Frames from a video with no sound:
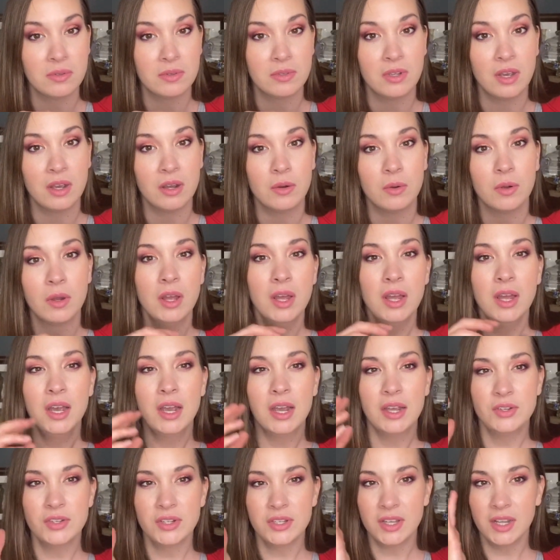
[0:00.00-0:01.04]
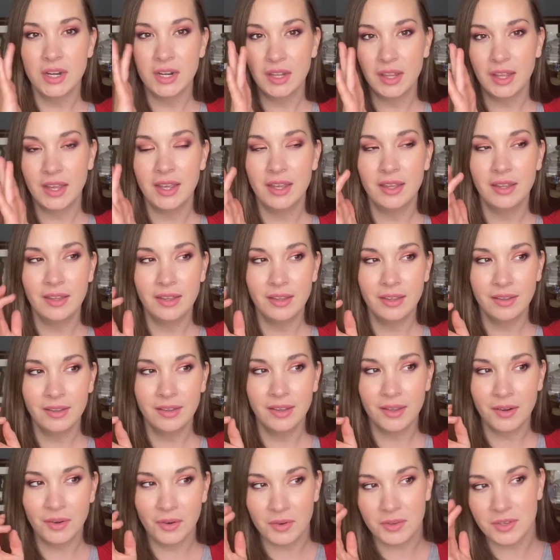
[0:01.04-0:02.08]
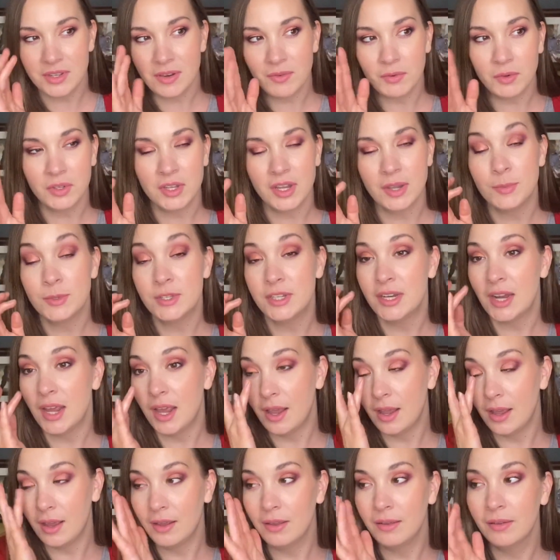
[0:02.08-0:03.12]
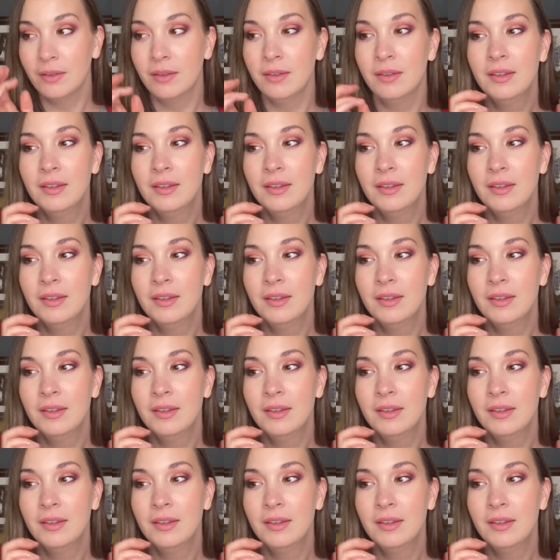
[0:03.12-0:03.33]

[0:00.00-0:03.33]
So I just kind of like, I don't know, several times a day, I